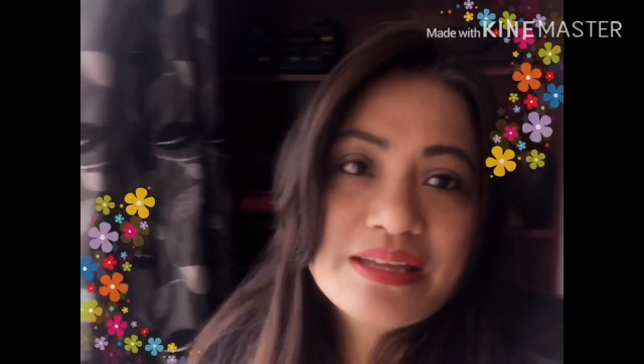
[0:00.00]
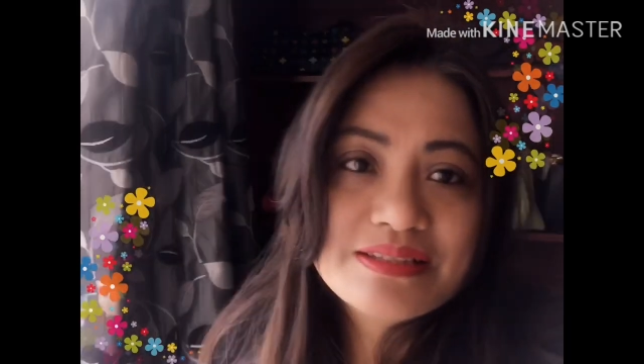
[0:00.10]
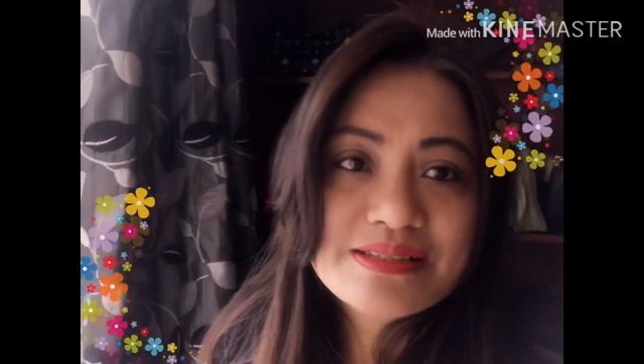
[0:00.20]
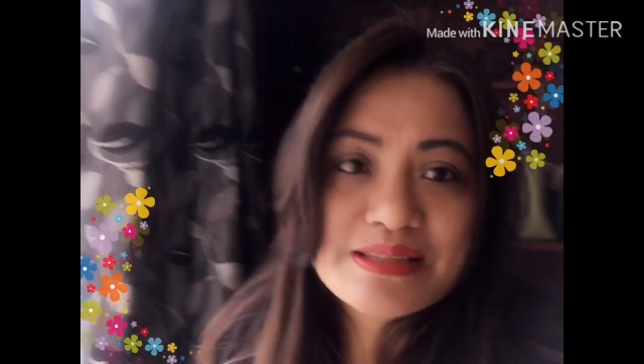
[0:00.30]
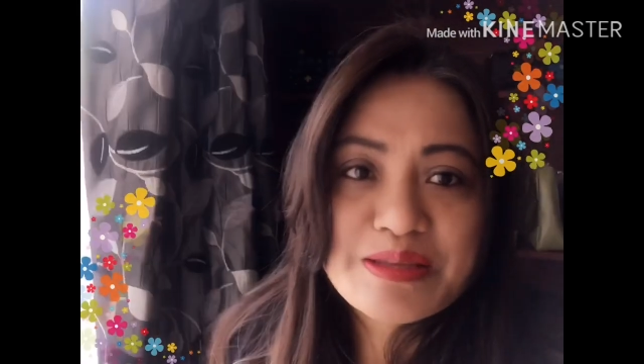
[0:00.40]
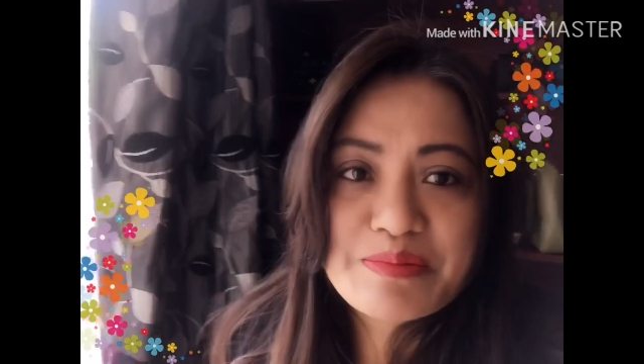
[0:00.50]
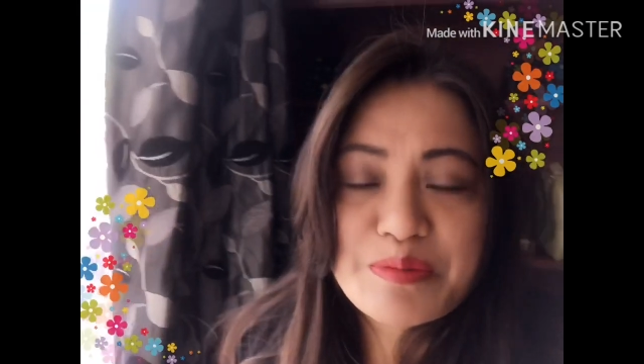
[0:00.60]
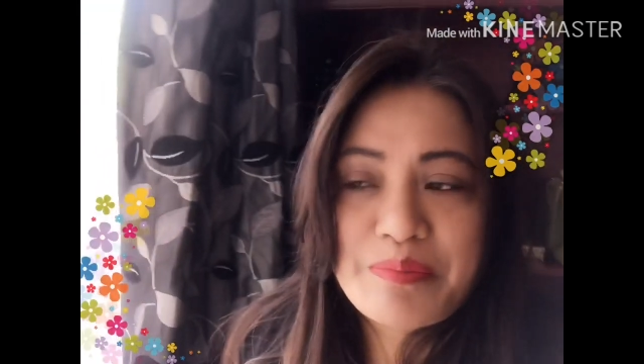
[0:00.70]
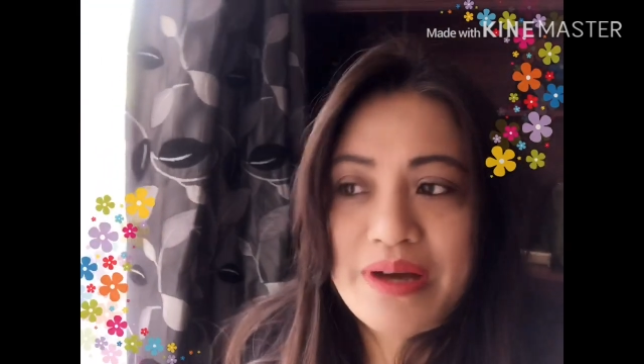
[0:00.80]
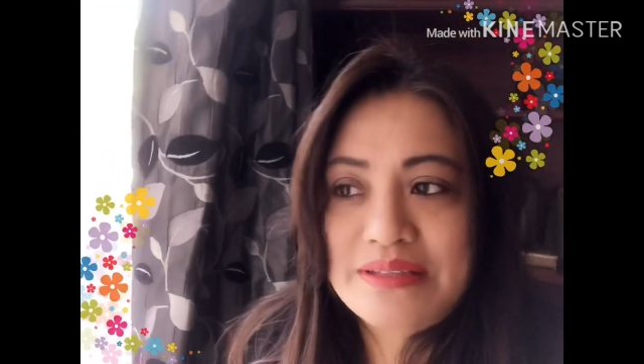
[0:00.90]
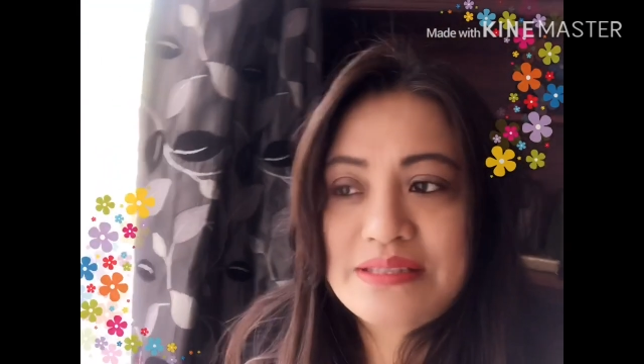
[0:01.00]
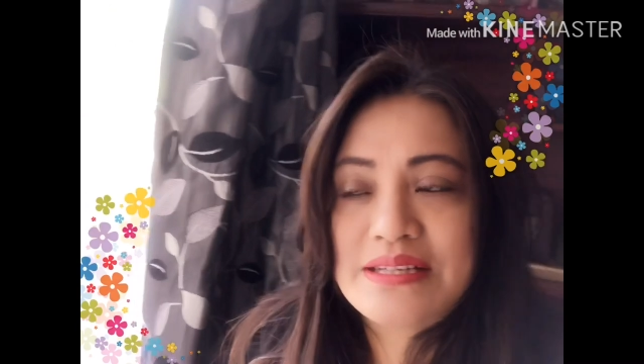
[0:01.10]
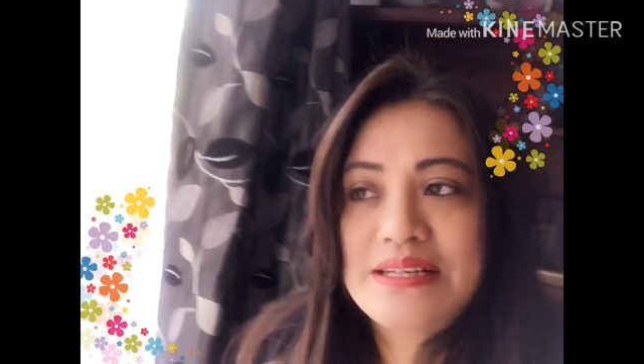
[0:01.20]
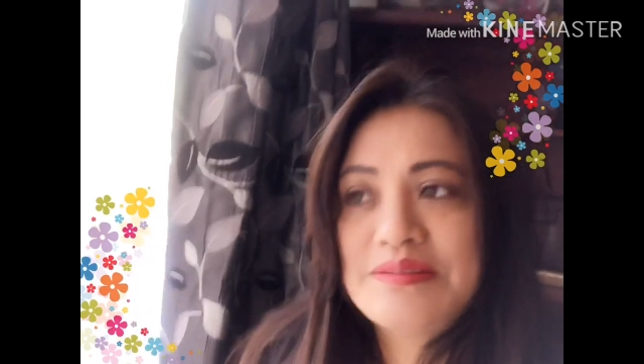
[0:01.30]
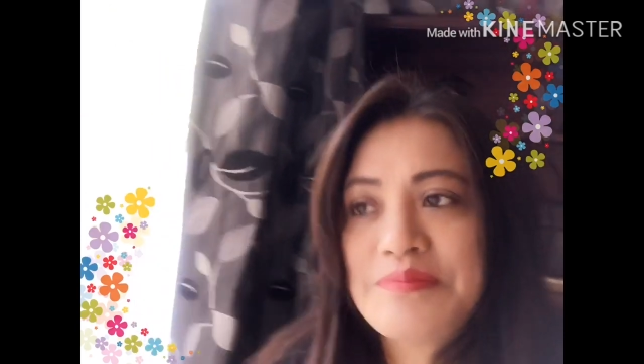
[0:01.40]
sleeping
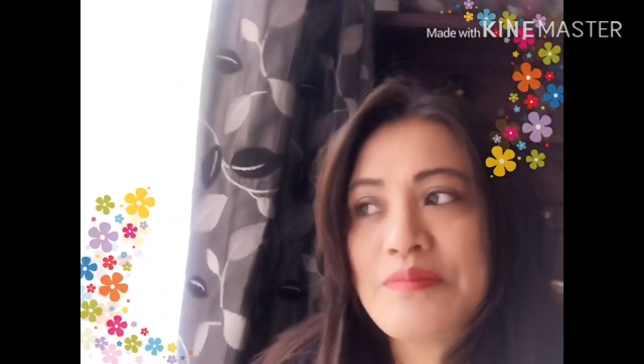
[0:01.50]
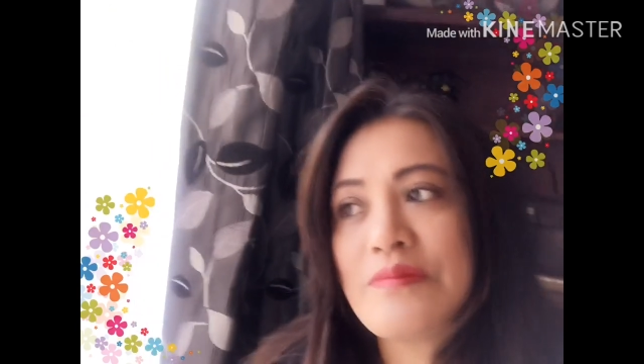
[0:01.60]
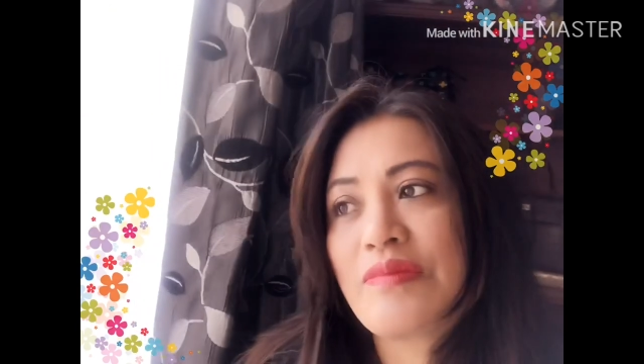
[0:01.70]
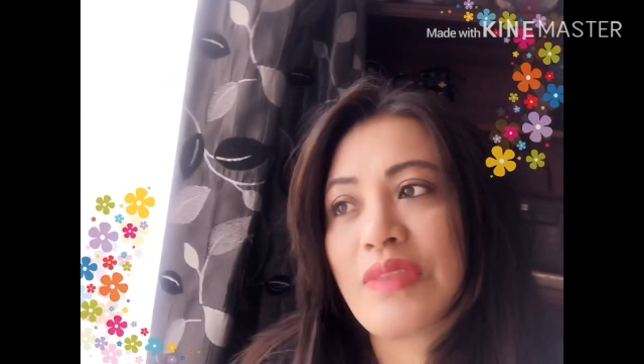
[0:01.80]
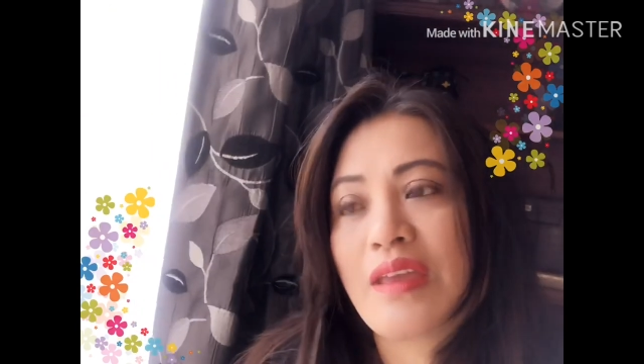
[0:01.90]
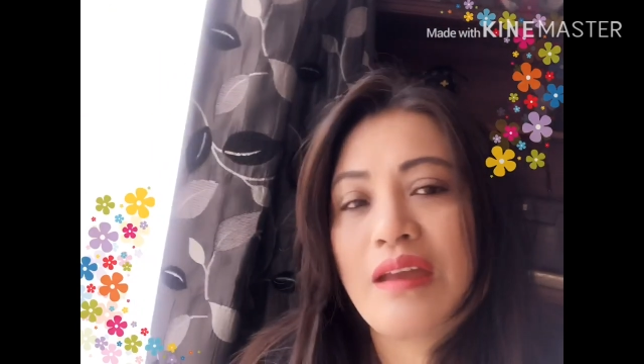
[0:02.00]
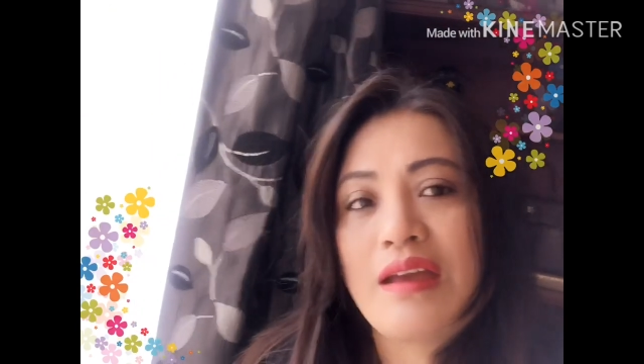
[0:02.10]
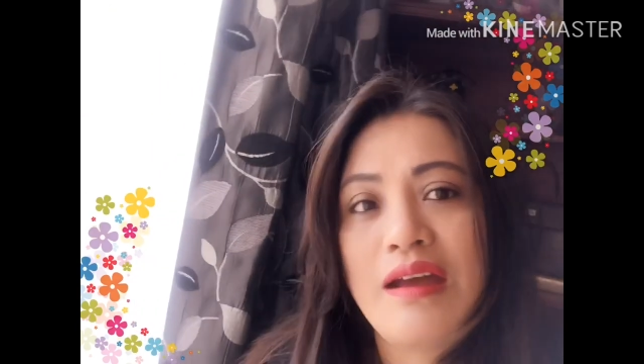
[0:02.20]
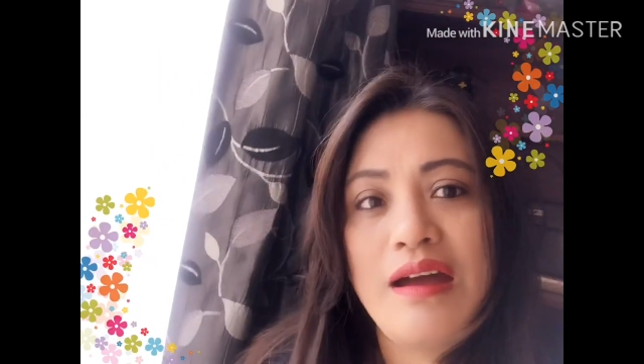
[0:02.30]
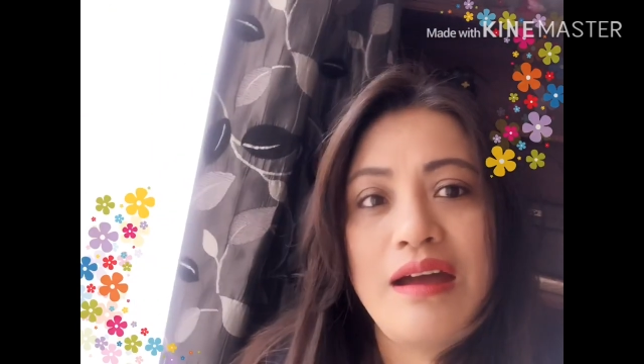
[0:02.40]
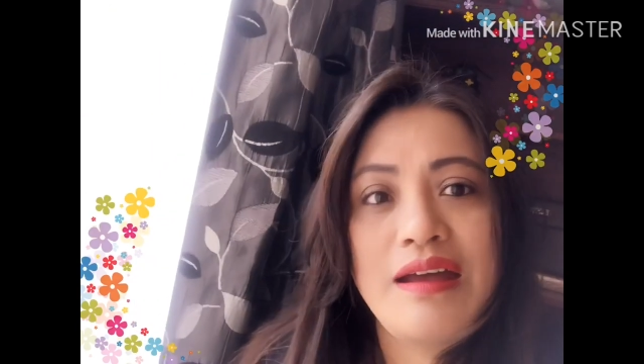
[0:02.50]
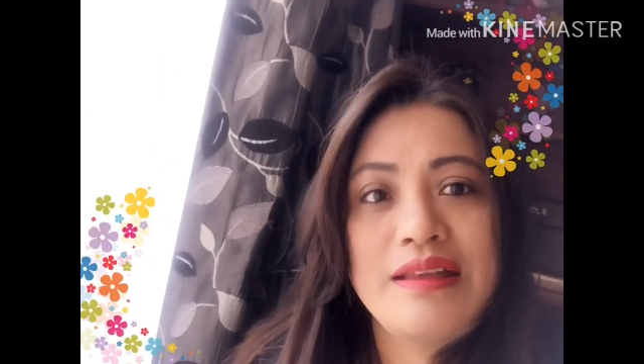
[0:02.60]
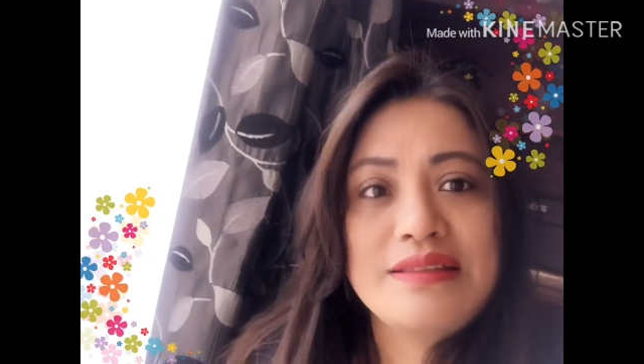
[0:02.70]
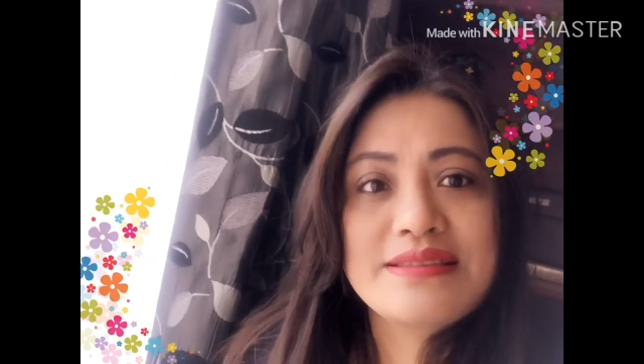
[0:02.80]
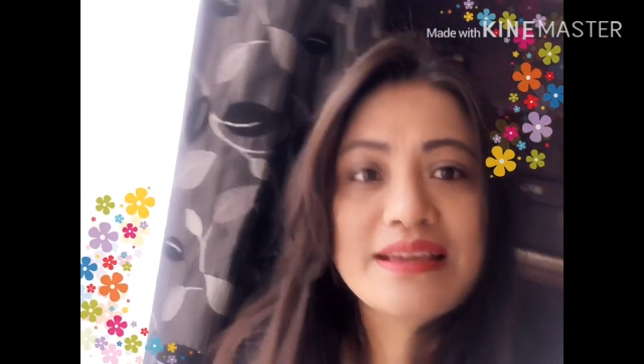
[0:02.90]
pattern.
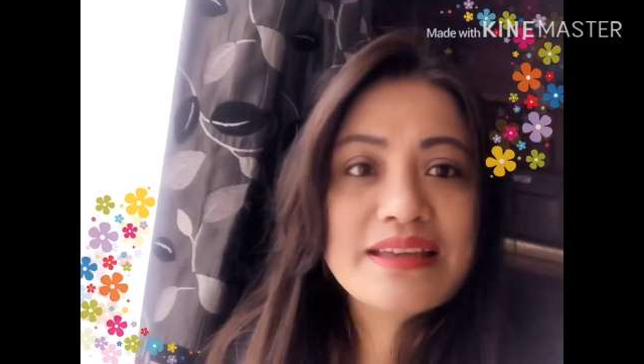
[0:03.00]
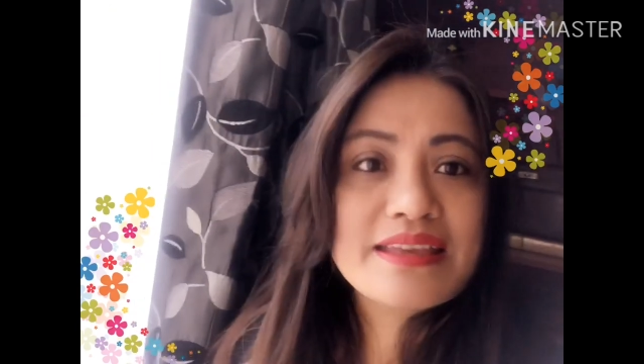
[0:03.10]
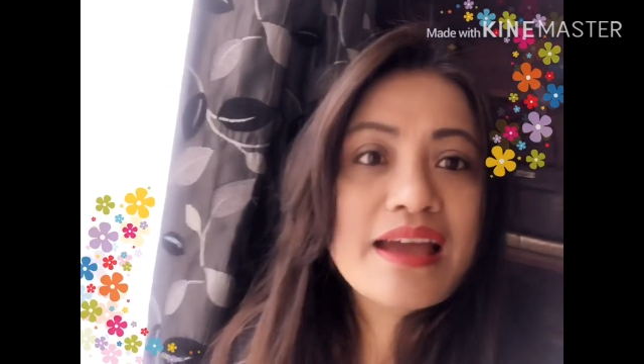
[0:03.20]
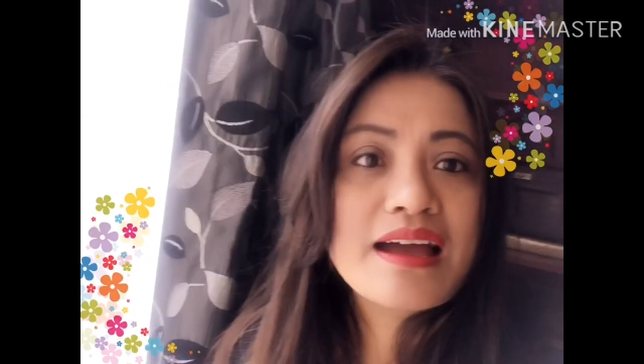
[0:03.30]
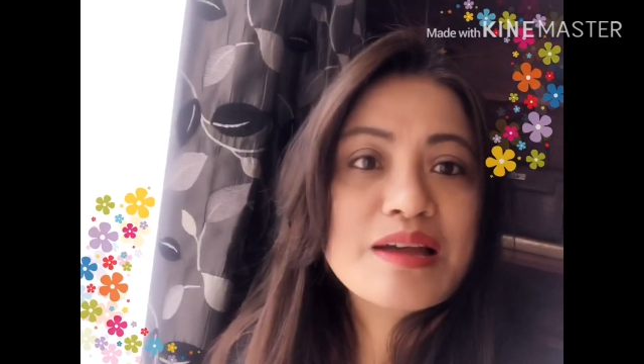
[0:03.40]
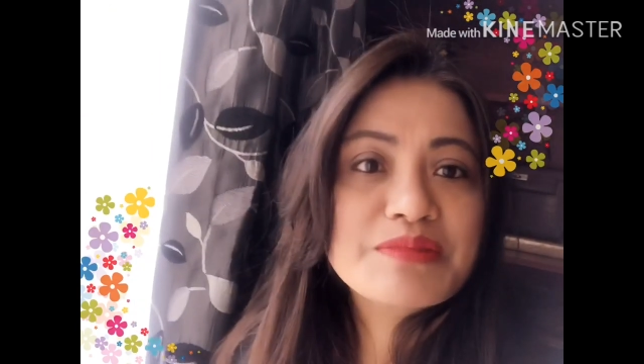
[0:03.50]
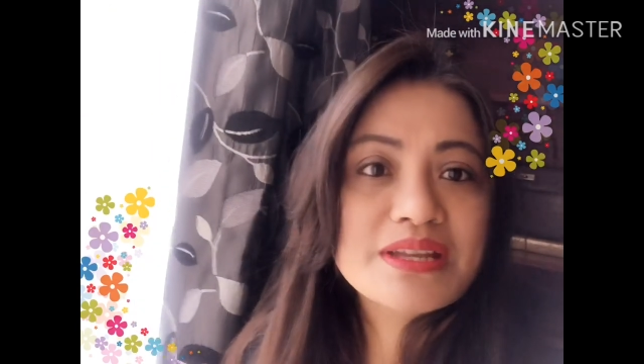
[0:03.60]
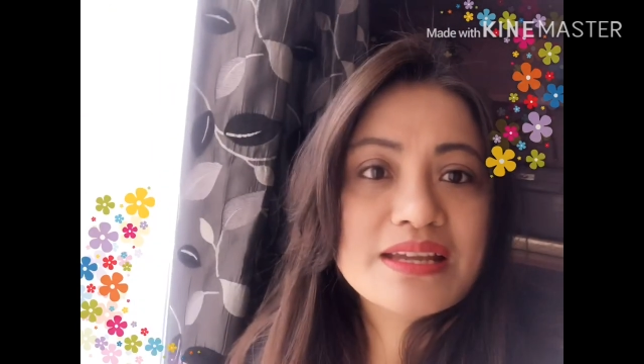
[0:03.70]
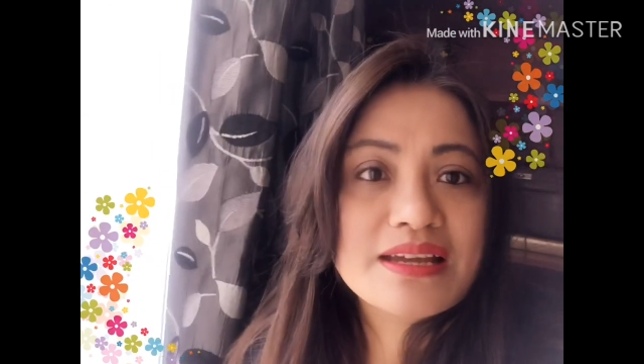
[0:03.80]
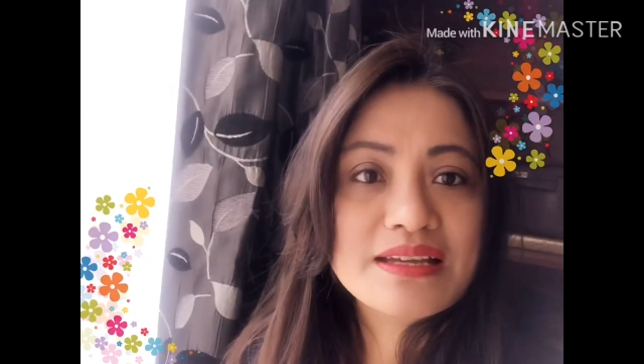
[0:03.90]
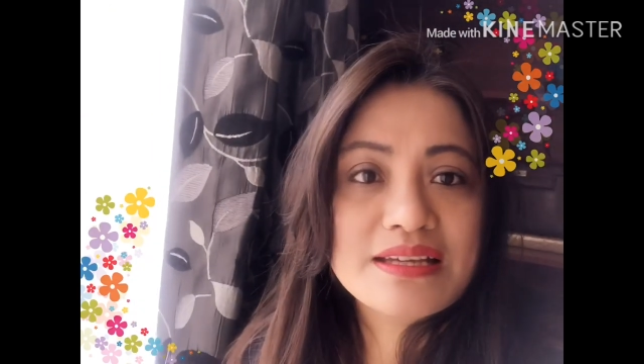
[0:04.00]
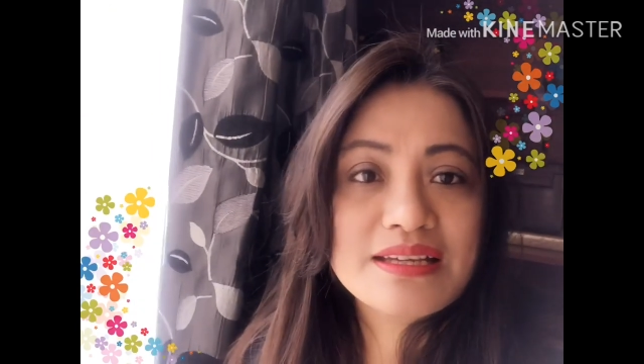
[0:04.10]
And uh, yeah, I'm gonna